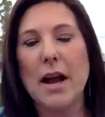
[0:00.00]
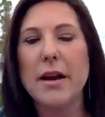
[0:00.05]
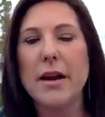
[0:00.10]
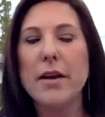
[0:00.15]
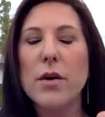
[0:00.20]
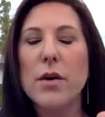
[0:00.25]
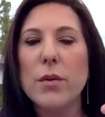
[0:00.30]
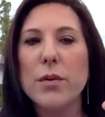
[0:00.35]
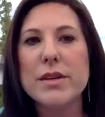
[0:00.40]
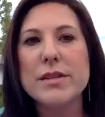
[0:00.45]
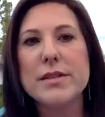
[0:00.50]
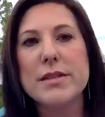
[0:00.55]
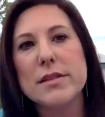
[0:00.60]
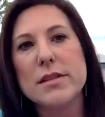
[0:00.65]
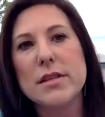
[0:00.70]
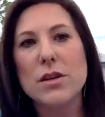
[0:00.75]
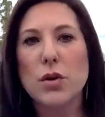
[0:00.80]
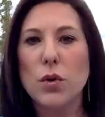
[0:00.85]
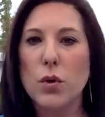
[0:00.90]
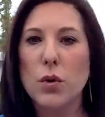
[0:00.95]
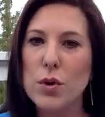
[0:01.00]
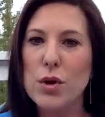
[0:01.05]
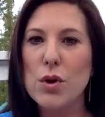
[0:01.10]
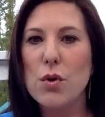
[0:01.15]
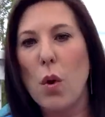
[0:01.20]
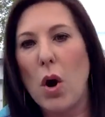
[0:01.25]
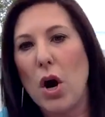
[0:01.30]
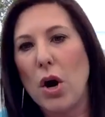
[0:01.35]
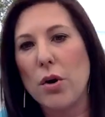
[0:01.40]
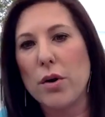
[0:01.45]
I know this isn't who
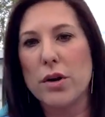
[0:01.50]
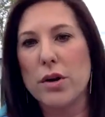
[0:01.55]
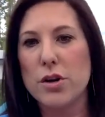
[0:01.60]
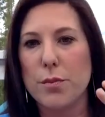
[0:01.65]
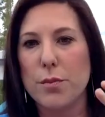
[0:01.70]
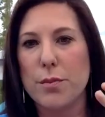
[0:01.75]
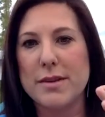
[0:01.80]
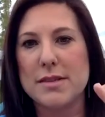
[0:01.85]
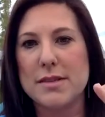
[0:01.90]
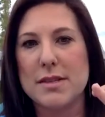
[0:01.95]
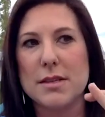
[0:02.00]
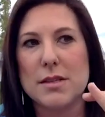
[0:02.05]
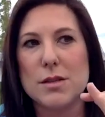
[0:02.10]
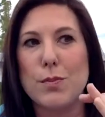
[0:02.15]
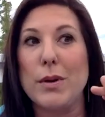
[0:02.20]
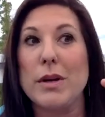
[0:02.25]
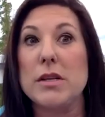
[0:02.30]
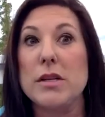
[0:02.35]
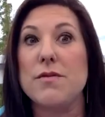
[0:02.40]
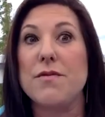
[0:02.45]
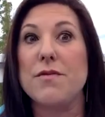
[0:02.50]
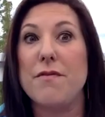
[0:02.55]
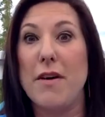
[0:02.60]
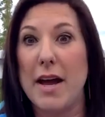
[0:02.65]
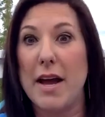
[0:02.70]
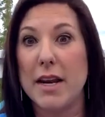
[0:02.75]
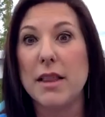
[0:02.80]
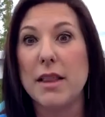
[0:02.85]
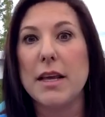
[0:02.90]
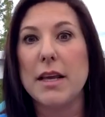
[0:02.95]
you are in your business, but it's
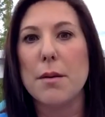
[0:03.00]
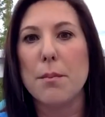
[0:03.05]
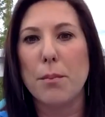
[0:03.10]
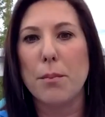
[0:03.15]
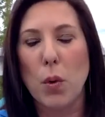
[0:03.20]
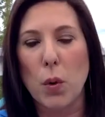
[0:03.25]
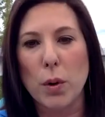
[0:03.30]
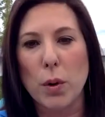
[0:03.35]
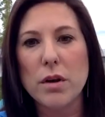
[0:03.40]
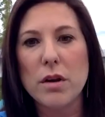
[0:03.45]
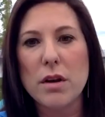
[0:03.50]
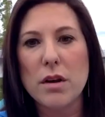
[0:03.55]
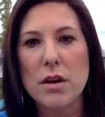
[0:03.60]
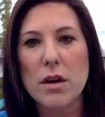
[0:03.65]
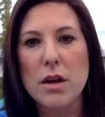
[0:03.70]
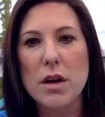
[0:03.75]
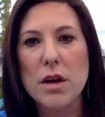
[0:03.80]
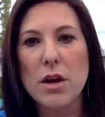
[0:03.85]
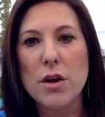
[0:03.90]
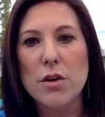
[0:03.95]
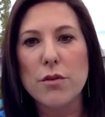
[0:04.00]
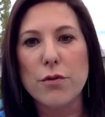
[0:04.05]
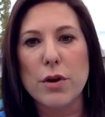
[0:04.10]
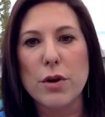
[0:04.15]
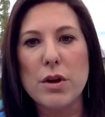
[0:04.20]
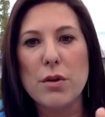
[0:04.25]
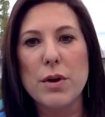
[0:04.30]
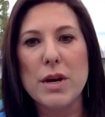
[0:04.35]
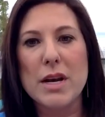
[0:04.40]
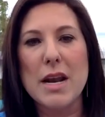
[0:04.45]
vitally important for
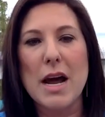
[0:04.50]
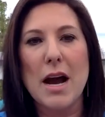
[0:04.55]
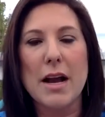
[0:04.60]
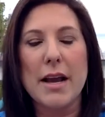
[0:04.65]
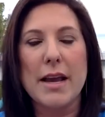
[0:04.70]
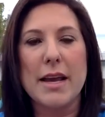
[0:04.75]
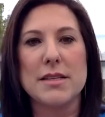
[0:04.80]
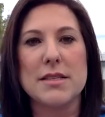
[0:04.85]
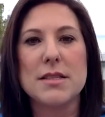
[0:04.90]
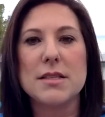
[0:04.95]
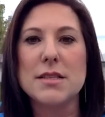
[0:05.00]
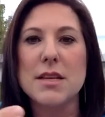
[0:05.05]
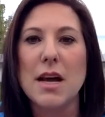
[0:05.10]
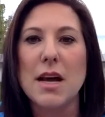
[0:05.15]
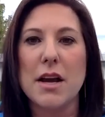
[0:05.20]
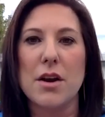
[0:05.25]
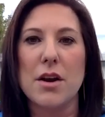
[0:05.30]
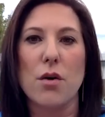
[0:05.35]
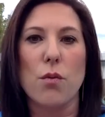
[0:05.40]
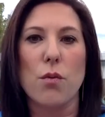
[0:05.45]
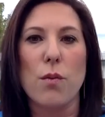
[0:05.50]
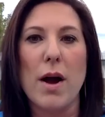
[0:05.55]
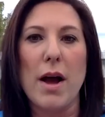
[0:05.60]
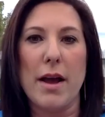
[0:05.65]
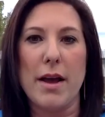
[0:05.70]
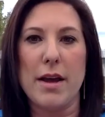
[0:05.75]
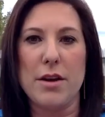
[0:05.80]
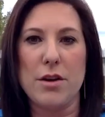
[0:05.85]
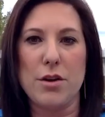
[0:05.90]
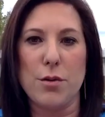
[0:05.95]
you to not get stuck in a rut
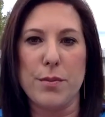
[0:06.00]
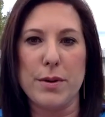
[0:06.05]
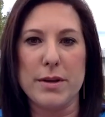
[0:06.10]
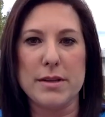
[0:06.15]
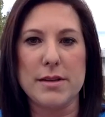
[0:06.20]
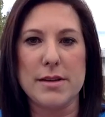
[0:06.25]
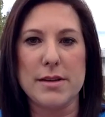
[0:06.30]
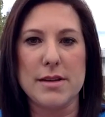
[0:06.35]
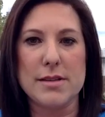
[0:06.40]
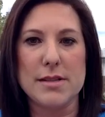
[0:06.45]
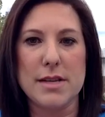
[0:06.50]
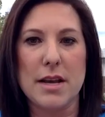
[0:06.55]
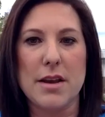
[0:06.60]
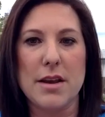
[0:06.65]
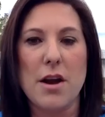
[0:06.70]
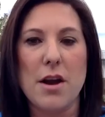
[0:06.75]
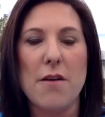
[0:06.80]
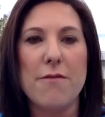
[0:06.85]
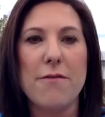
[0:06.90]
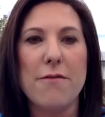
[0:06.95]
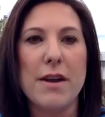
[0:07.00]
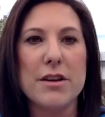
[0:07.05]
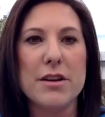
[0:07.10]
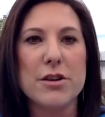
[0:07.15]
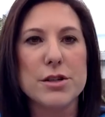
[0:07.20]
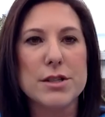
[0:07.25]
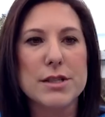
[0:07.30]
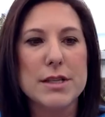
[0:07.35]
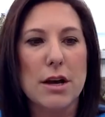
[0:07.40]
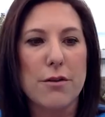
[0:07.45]
in your business and not find
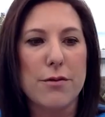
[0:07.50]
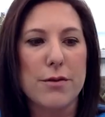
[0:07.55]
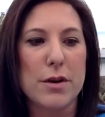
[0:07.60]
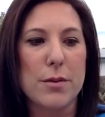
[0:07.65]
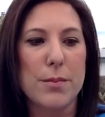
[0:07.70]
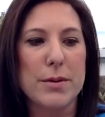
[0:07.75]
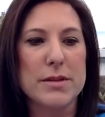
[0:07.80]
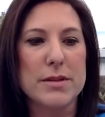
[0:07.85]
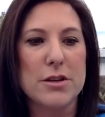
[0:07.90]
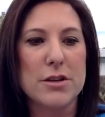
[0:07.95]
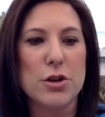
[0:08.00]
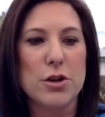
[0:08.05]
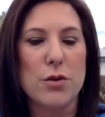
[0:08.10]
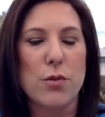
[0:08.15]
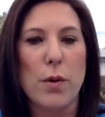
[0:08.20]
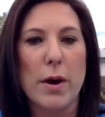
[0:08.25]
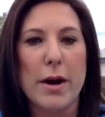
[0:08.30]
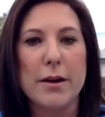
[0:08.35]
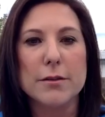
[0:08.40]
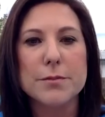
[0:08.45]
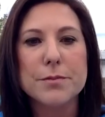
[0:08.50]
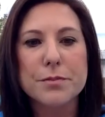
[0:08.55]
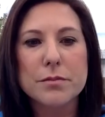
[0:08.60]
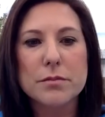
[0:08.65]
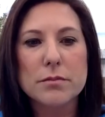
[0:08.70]
yourself in a position where